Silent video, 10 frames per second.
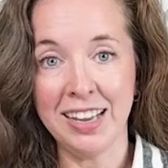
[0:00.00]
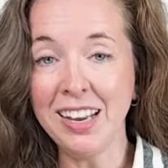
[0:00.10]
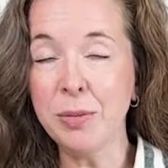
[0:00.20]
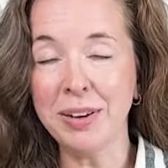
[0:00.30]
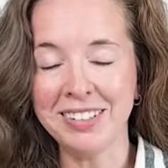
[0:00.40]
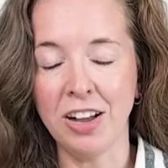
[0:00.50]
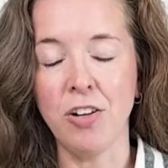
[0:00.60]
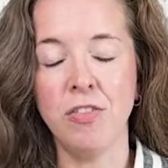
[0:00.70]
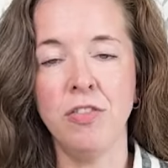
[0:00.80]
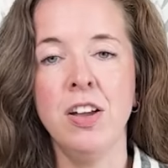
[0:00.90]
and
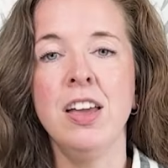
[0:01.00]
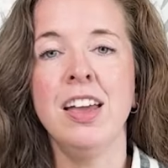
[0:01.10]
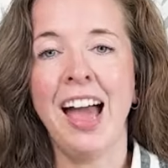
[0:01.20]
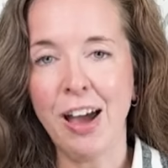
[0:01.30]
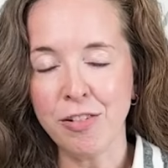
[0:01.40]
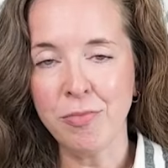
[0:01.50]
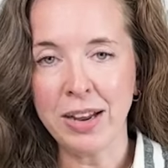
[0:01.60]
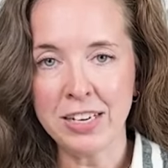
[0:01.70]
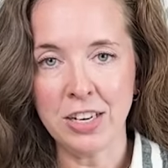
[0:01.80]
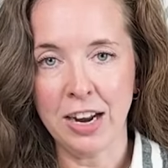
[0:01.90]
myself out of my
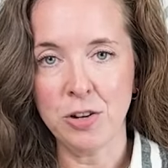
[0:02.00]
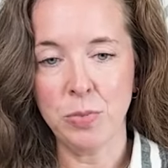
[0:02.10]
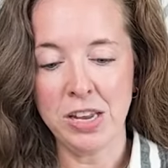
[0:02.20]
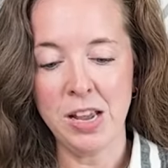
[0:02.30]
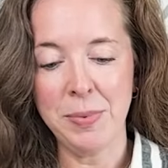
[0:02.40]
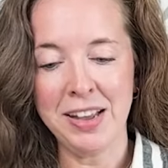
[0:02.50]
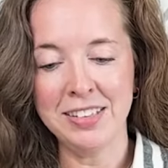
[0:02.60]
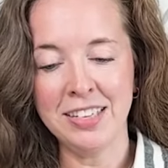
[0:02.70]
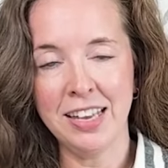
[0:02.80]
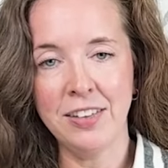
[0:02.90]
entire week
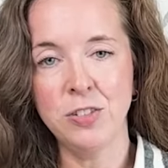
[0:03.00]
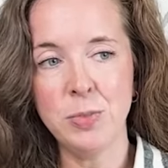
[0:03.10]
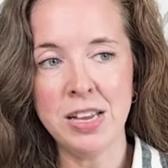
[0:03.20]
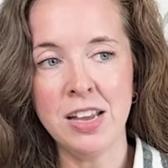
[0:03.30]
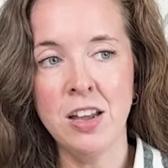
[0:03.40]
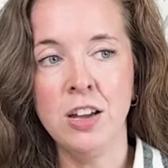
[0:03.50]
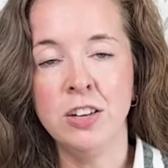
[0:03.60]
because it gives me